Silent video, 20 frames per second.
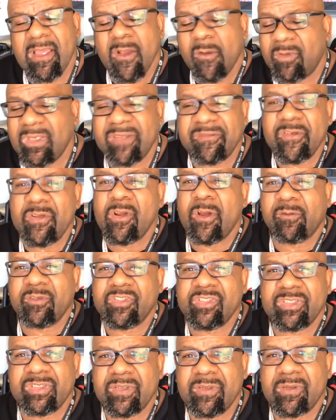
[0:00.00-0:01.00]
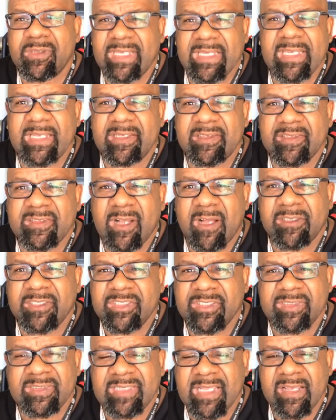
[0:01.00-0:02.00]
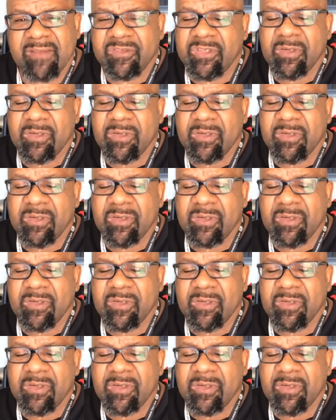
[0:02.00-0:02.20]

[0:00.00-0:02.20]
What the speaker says: Well, if you know what you're doing and can install it yourself,